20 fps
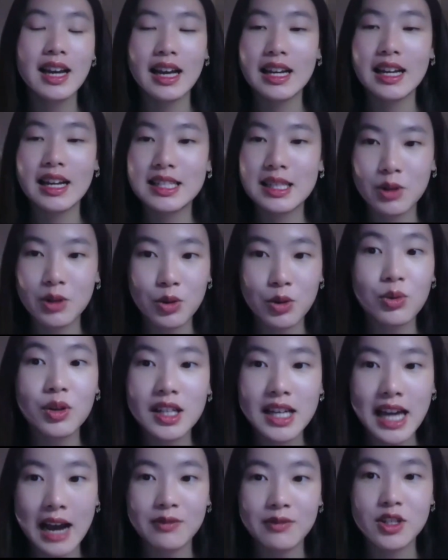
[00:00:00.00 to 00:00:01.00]
And it's that you
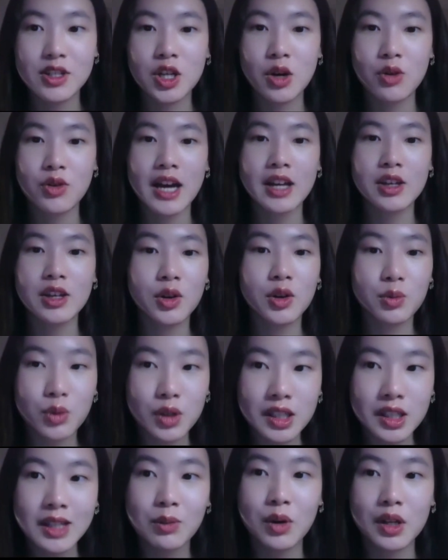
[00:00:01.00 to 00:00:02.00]
really have to show that you're
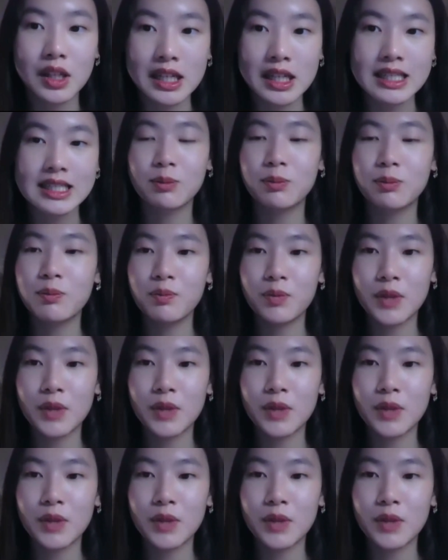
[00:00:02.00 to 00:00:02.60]
really willing to,